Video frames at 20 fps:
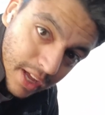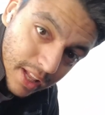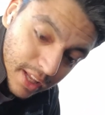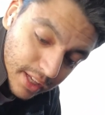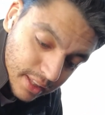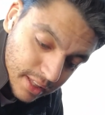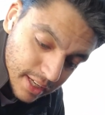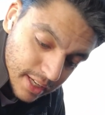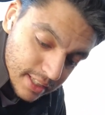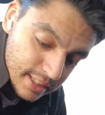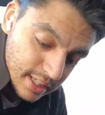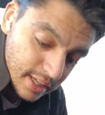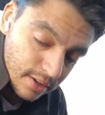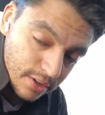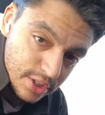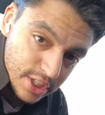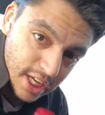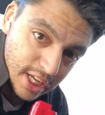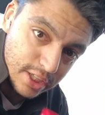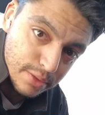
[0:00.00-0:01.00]
I like that it's
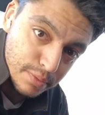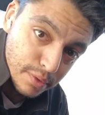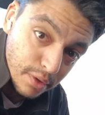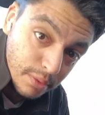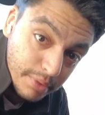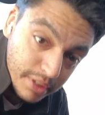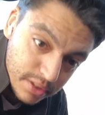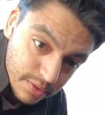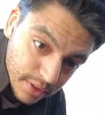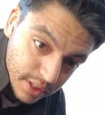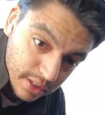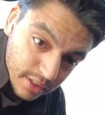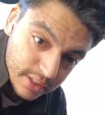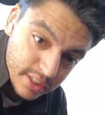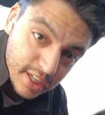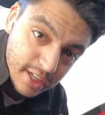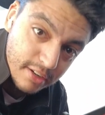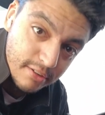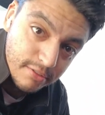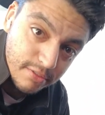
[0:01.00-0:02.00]
interchangeable between your
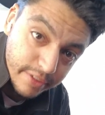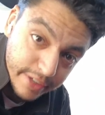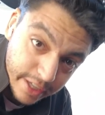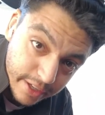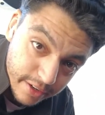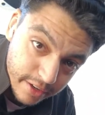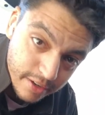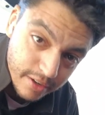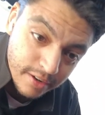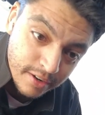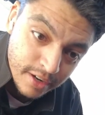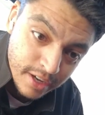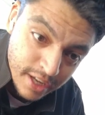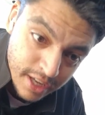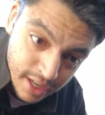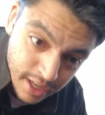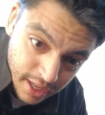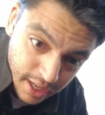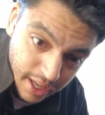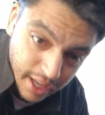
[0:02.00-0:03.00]
tire inflator
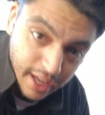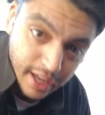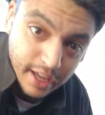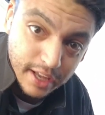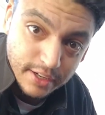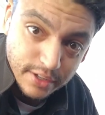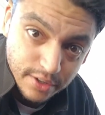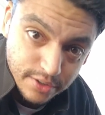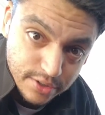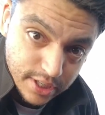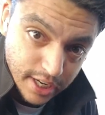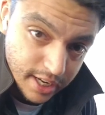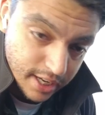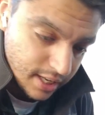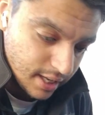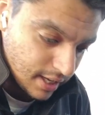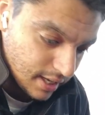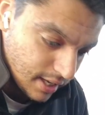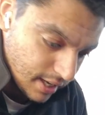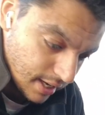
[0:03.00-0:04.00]
and your
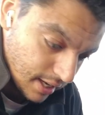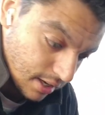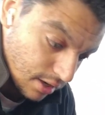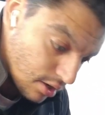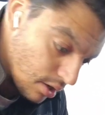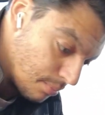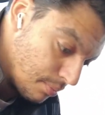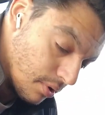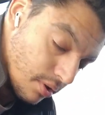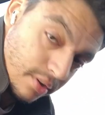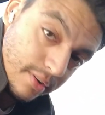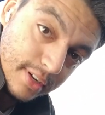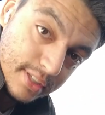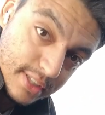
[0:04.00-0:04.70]
jacket and a couple other